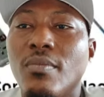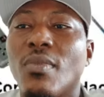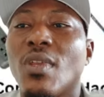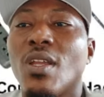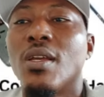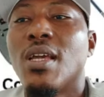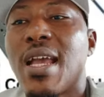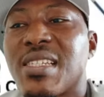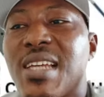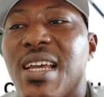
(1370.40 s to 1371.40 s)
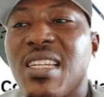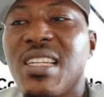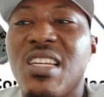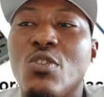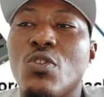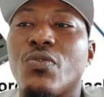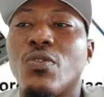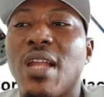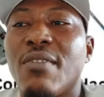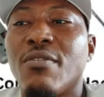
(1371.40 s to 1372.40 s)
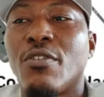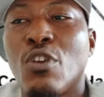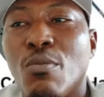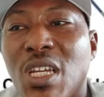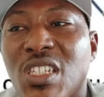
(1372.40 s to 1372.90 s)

Extending the useful life of your machine.